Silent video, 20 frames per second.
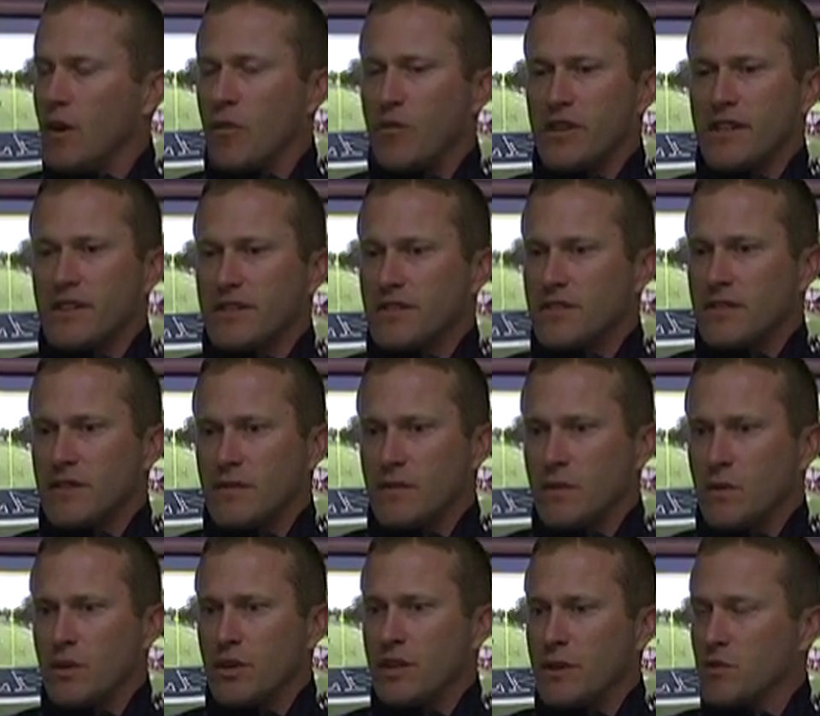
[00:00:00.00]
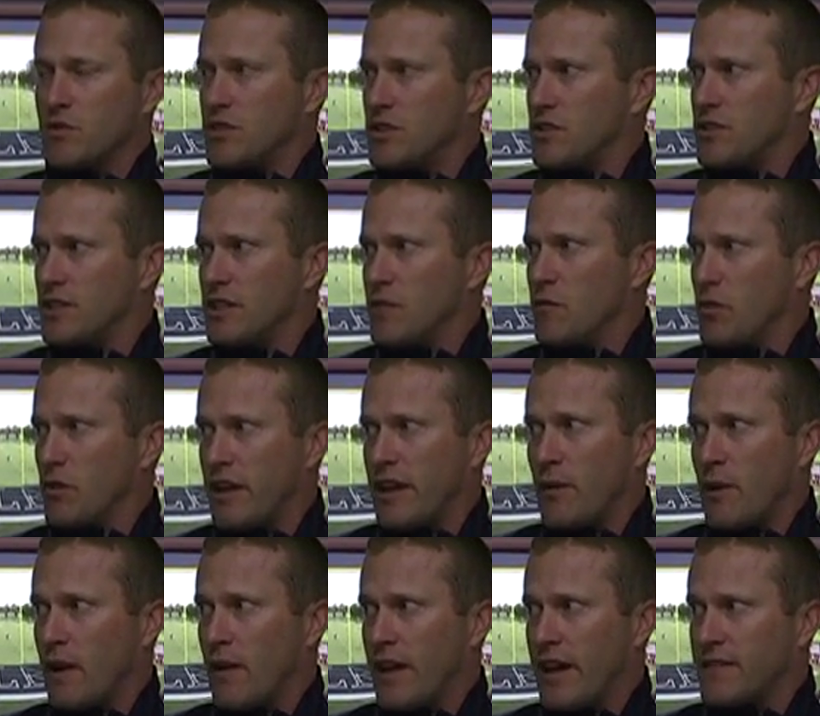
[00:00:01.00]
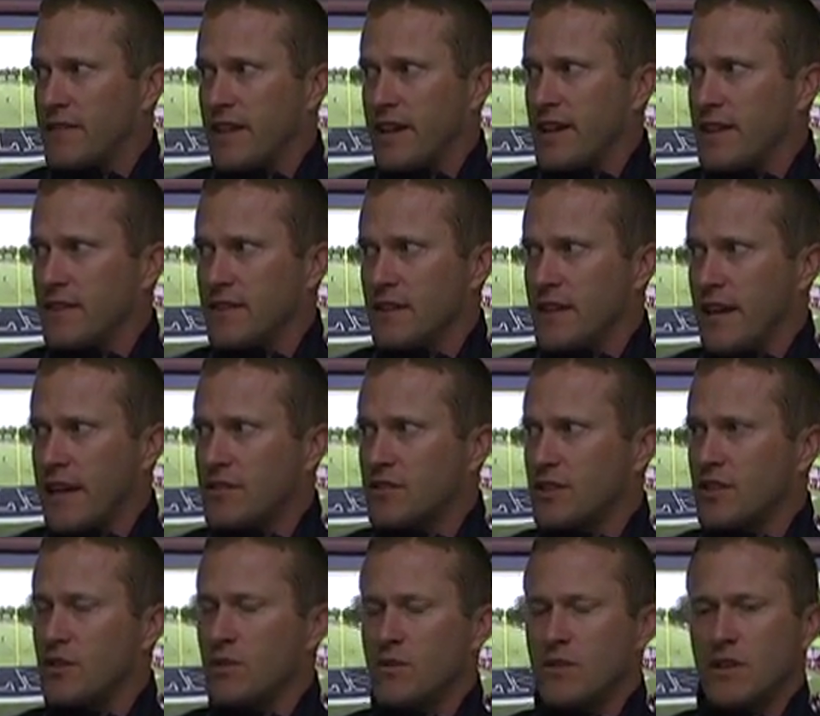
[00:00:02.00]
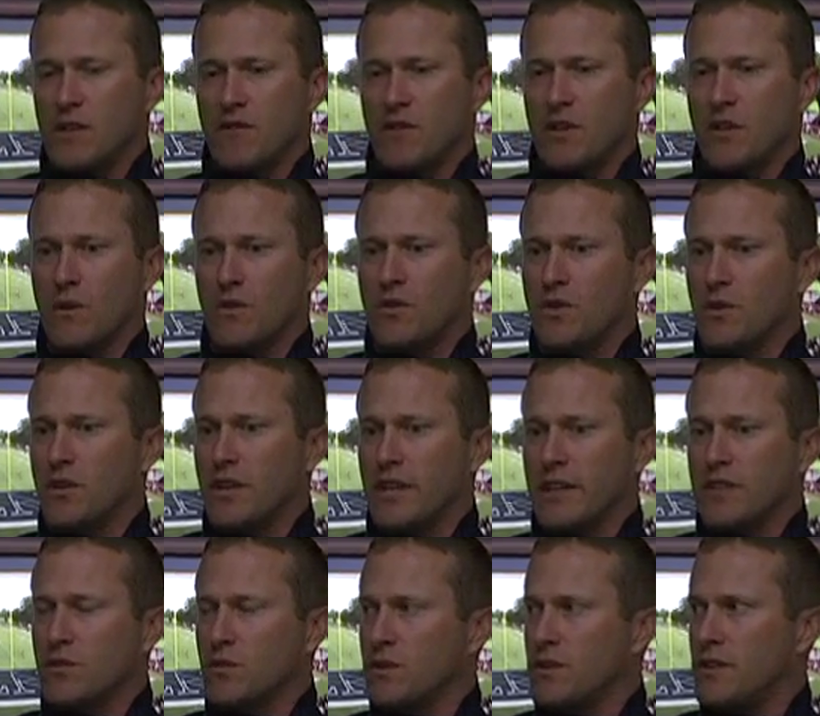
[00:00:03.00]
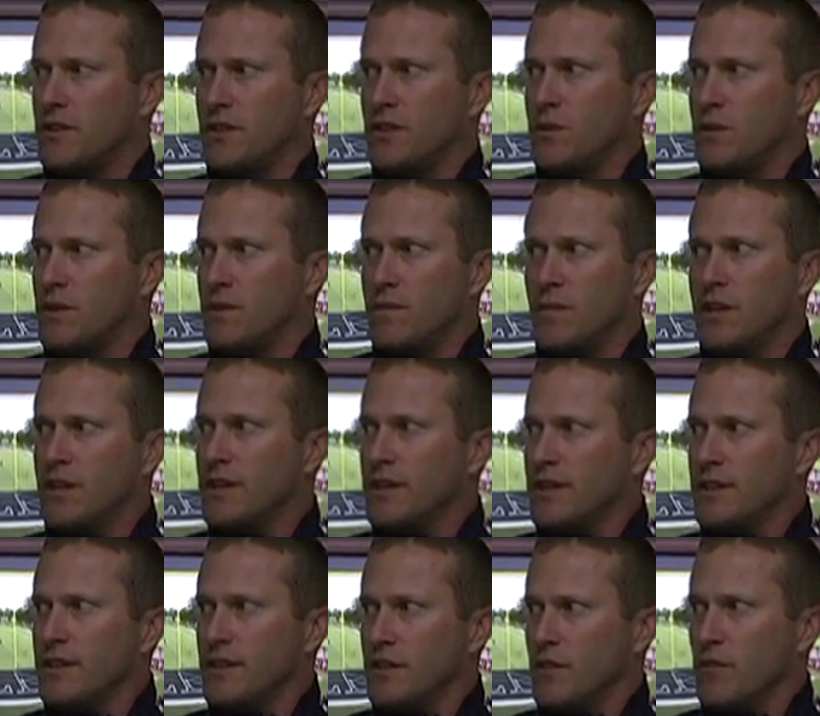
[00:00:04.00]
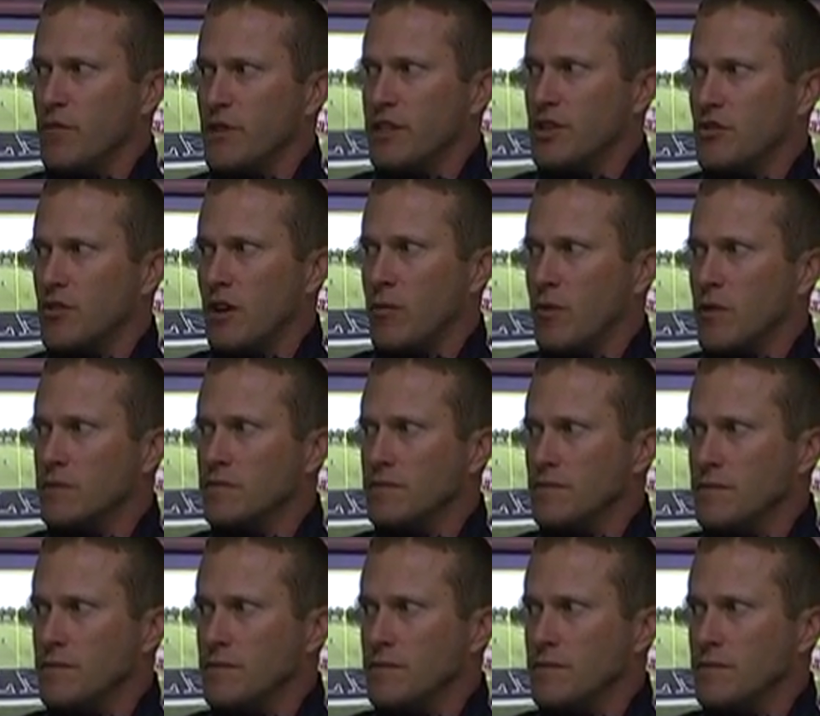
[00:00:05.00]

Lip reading: because Williams just didn't play well that day and didn't execute. And if you don't do it against what they're doing, you're in big trouble.